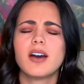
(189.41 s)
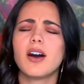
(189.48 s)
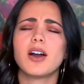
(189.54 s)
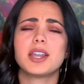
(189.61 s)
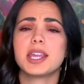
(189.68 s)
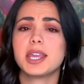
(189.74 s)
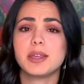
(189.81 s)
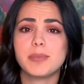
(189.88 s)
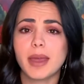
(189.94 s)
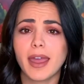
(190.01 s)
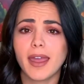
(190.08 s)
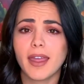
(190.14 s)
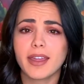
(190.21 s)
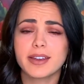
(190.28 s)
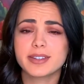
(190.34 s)

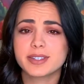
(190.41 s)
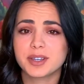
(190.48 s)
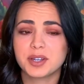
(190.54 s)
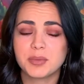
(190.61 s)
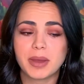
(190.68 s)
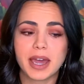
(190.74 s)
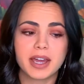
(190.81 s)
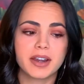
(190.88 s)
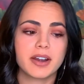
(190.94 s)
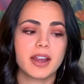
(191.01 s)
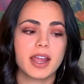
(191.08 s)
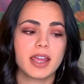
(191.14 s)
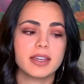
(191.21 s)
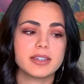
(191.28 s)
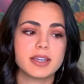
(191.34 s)
eBay and it's gonna matter,
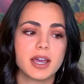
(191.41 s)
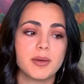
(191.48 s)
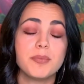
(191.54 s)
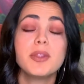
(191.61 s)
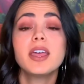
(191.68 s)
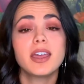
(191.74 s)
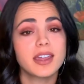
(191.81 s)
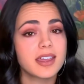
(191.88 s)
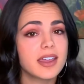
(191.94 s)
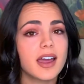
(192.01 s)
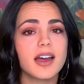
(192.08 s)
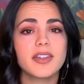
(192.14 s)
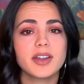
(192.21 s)
and yeah,